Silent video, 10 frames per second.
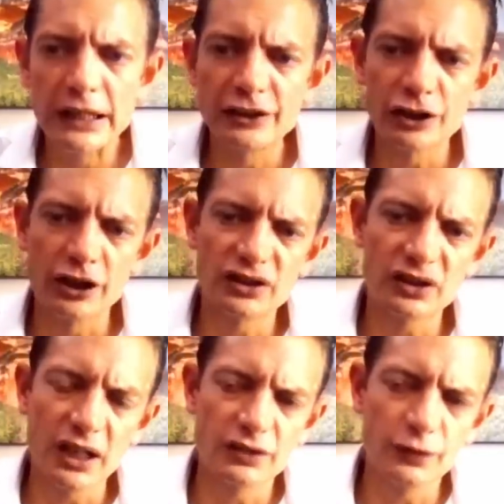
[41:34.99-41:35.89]
So
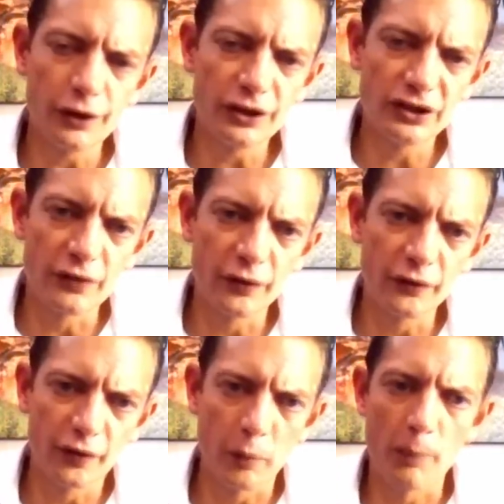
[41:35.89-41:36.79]
it's very
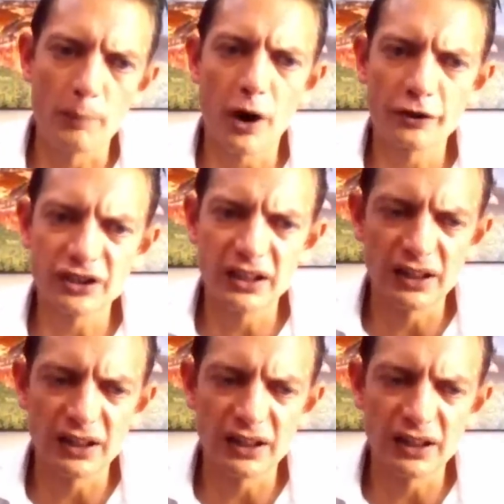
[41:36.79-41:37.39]
different from apartheid.